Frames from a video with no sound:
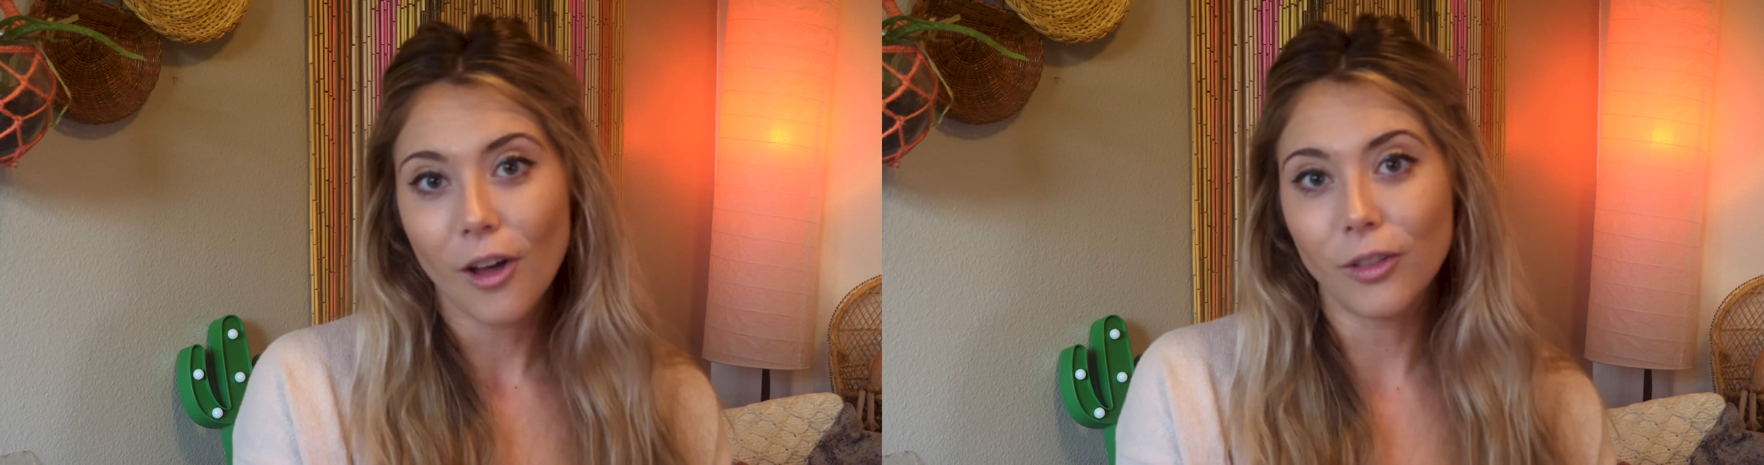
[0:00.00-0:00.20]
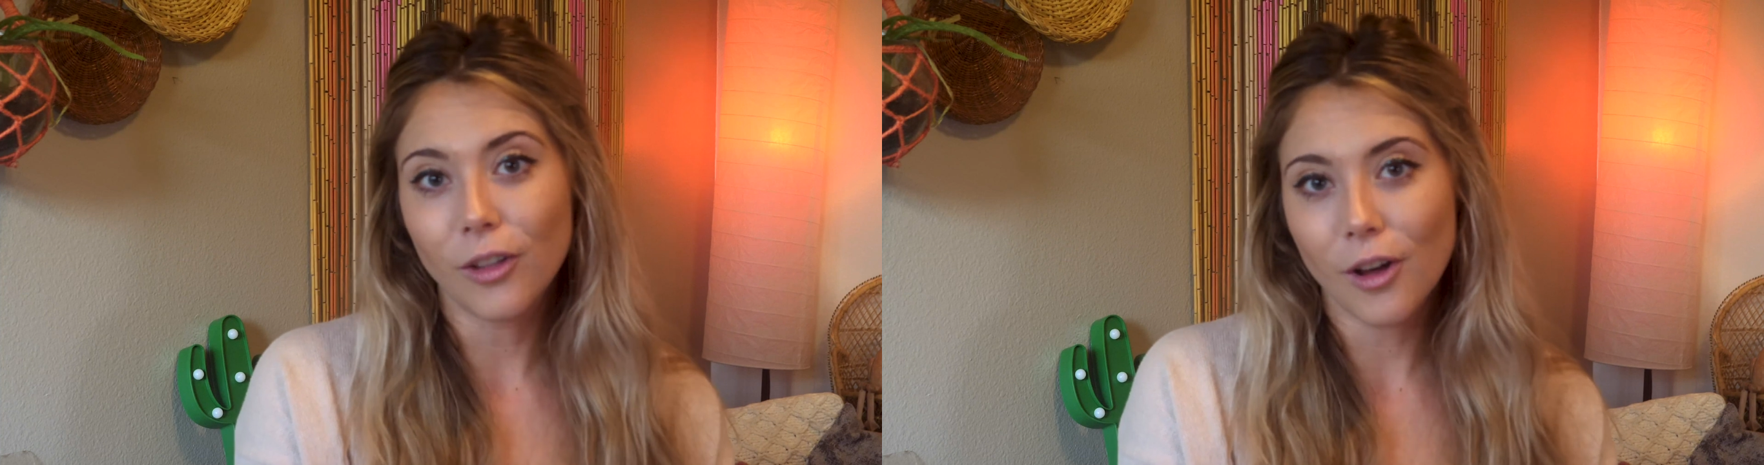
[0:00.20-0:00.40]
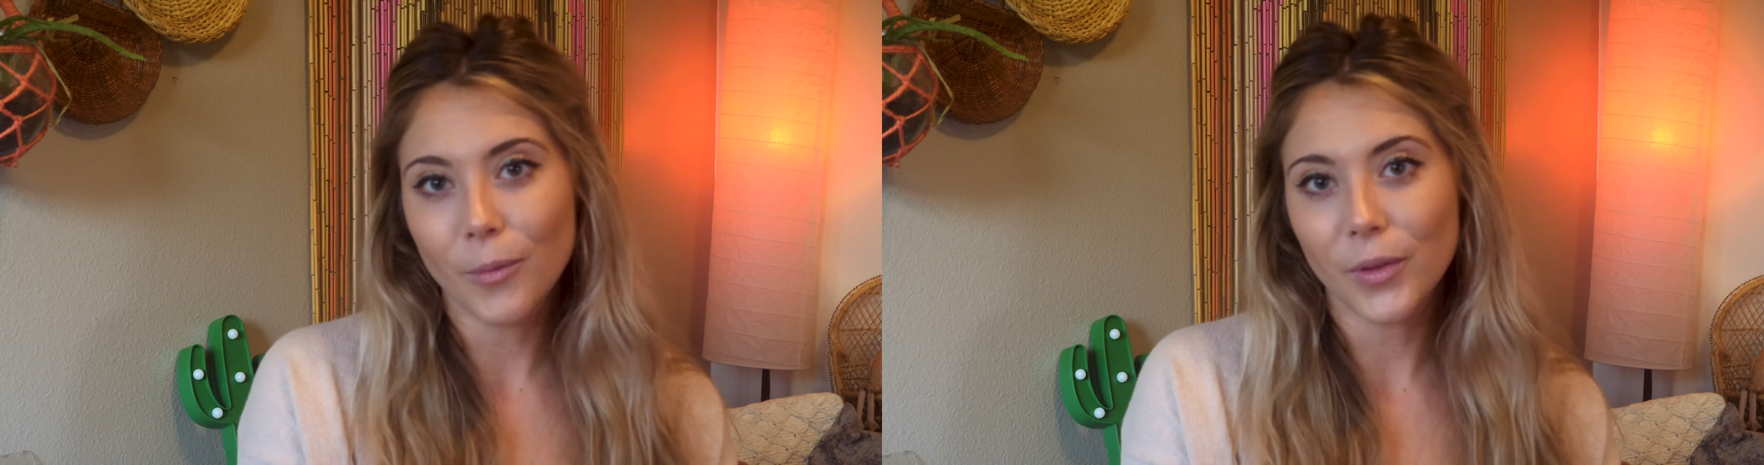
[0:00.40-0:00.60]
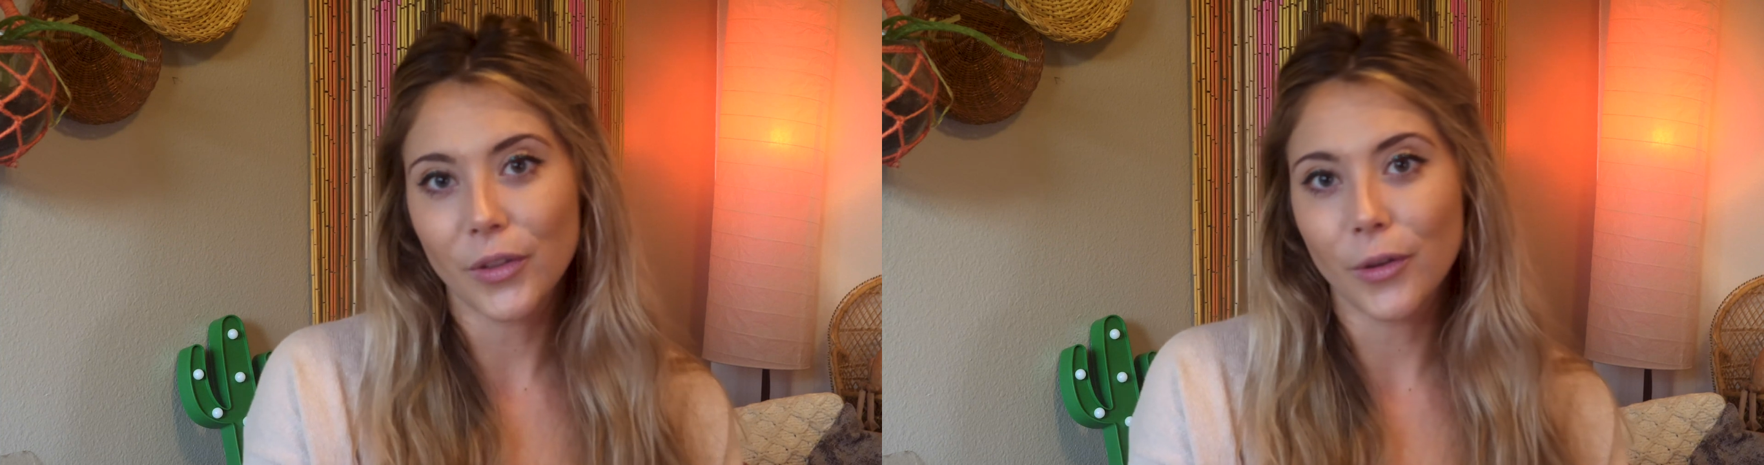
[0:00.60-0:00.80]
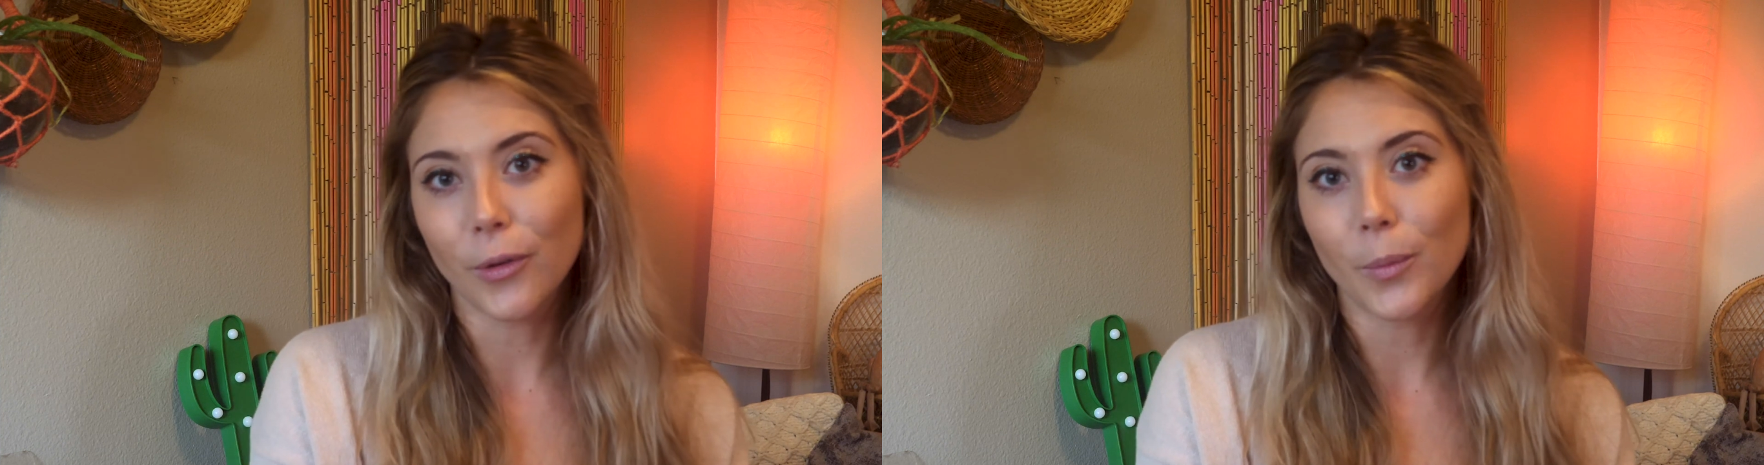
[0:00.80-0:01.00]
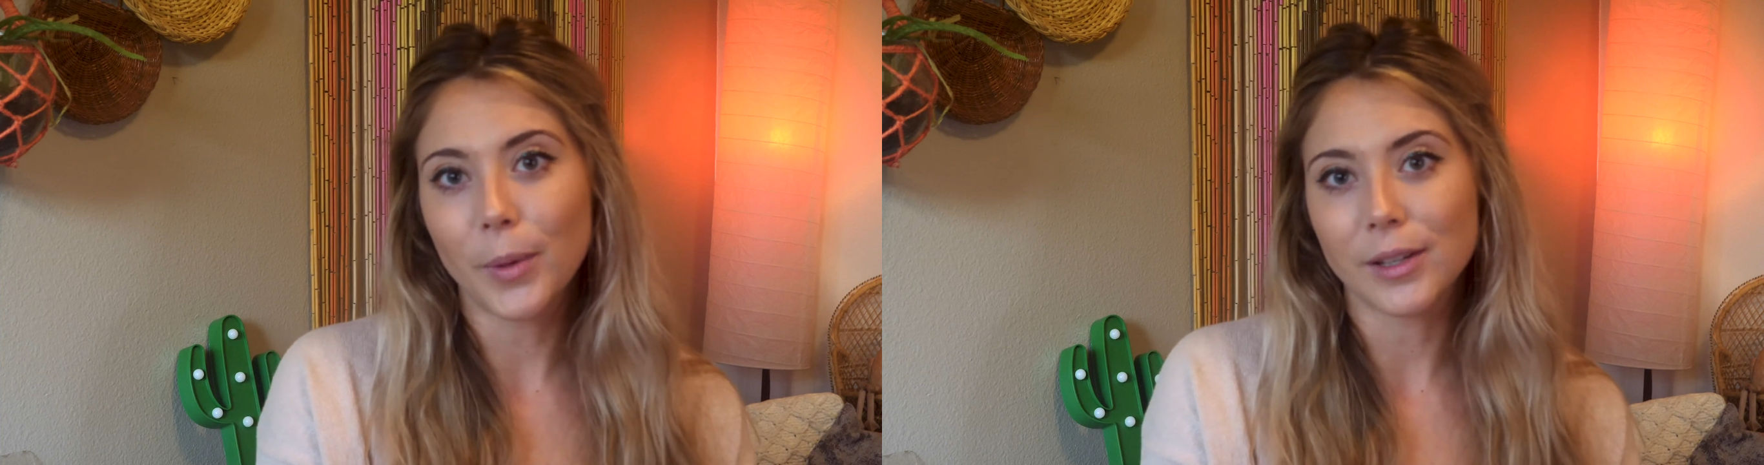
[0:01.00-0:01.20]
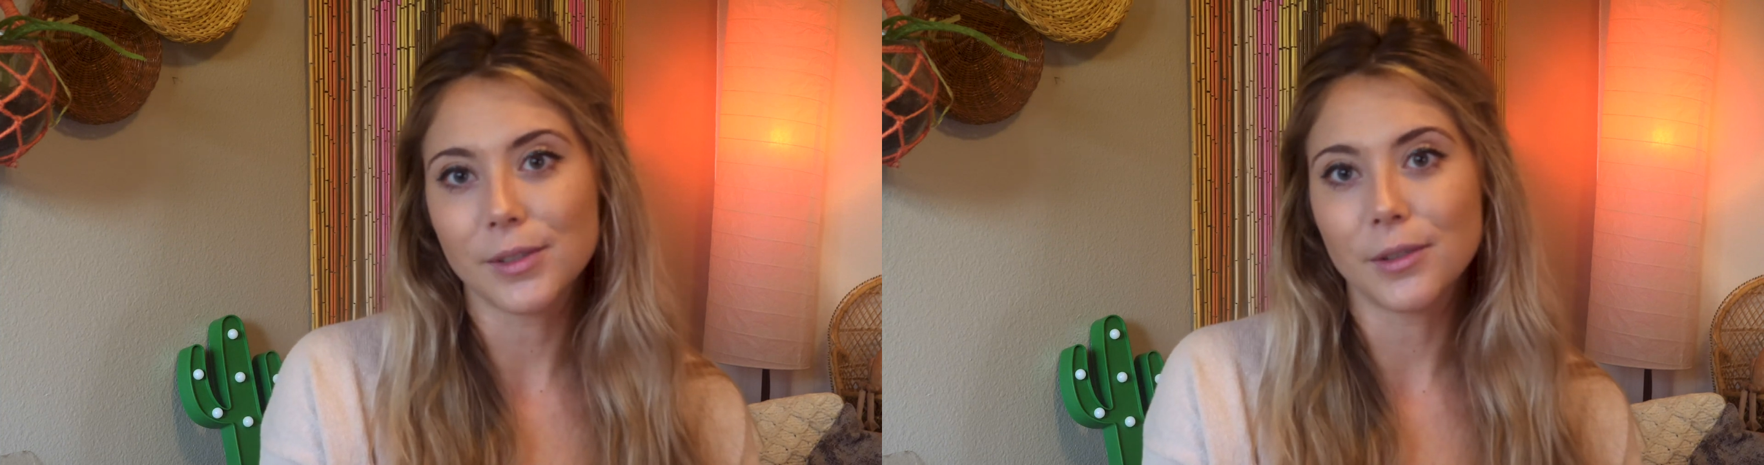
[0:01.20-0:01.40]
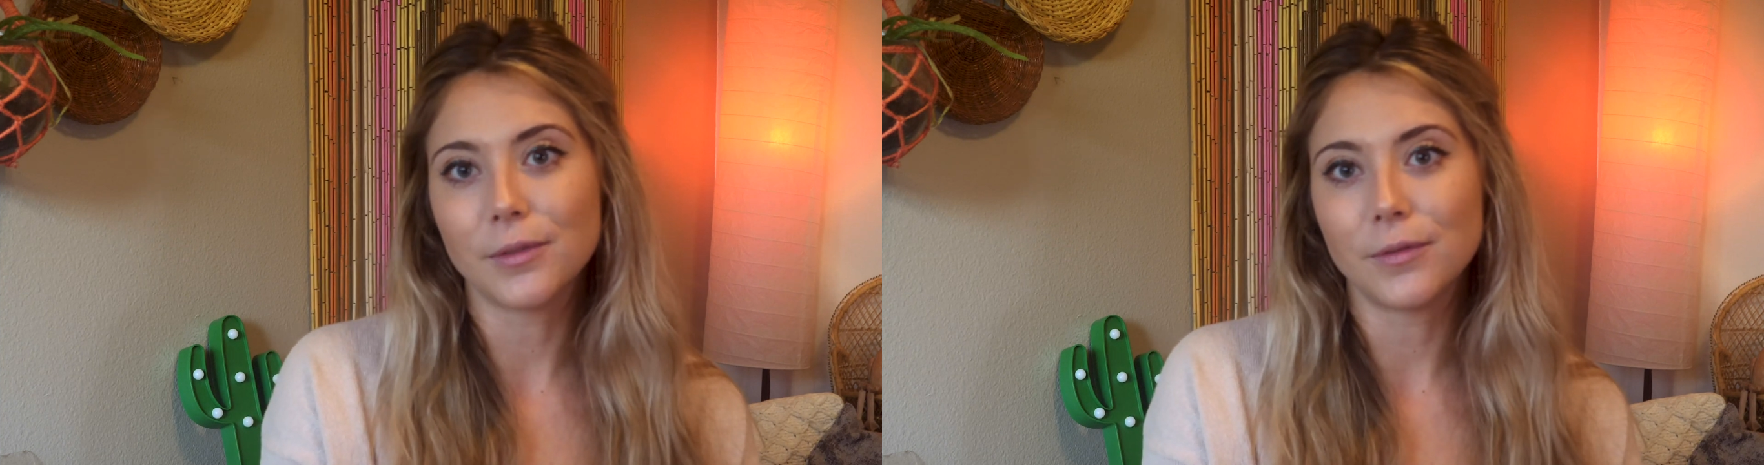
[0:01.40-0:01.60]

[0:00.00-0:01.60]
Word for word: along with the Google Pixel